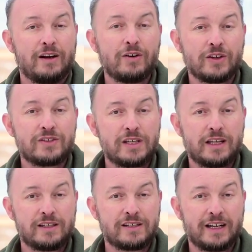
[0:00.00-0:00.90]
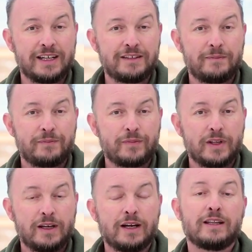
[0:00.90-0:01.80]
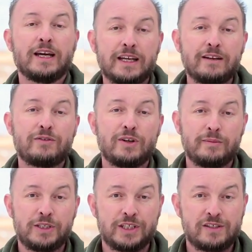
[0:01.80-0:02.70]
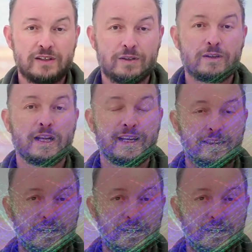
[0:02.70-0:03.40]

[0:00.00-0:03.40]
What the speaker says: across to the other side, and that gives you images that look like